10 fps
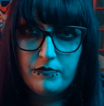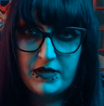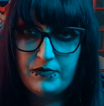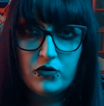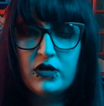
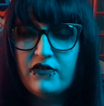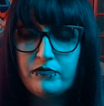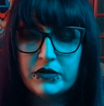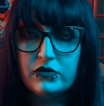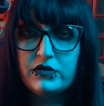People
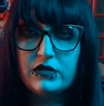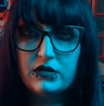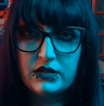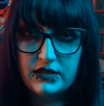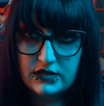have built
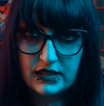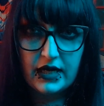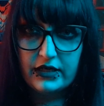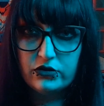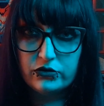
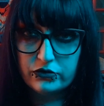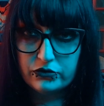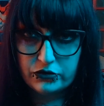entire